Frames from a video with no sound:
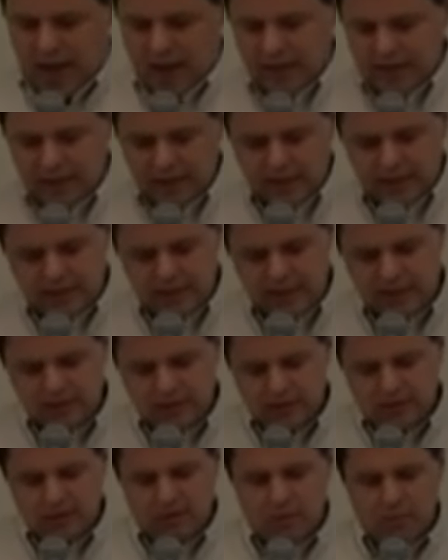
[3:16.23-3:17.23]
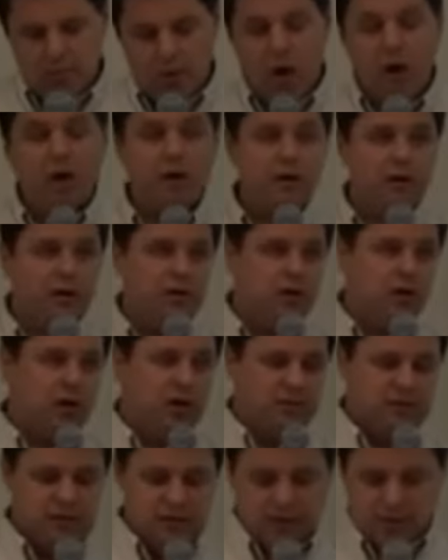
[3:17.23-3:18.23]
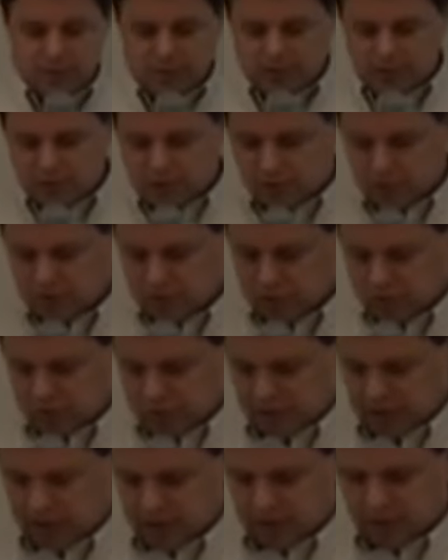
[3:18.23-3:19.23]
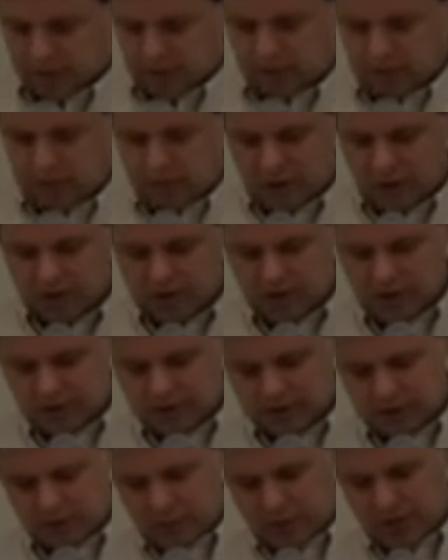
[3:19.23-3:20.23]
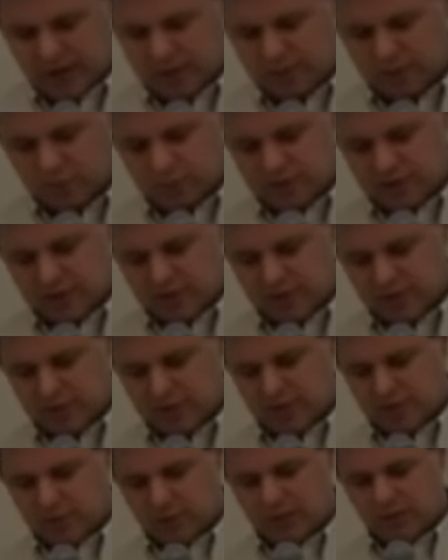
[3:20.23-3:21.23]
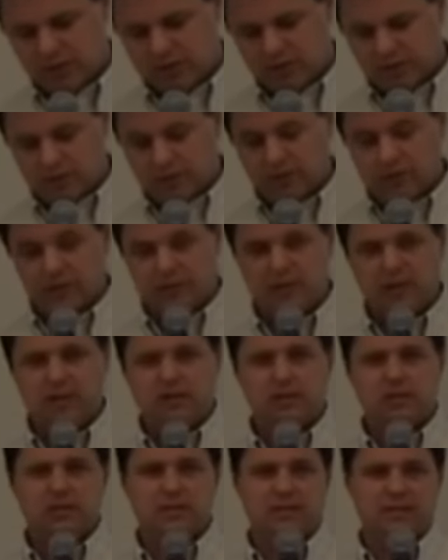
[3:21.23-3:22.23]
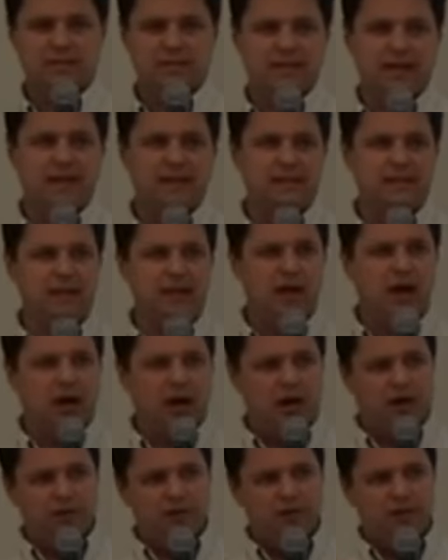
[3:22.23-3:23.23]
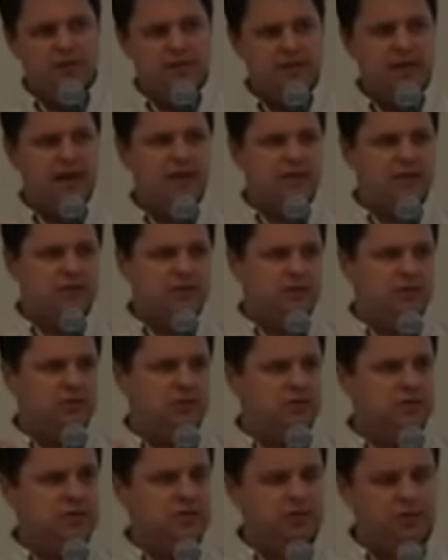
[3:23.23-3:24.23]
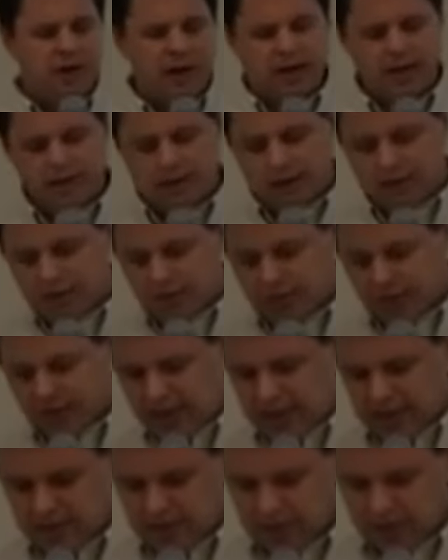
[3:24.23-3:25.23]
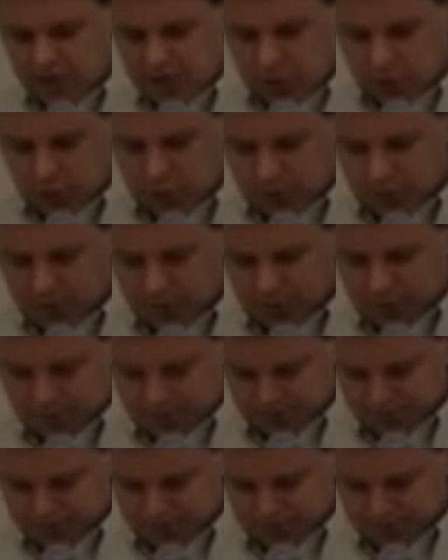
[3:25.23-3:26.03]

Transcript: and indeed to the modern concept of sociopolitical project of the past four centuries of Western civilization, is this idea of the sanctity or the centrality of the individual.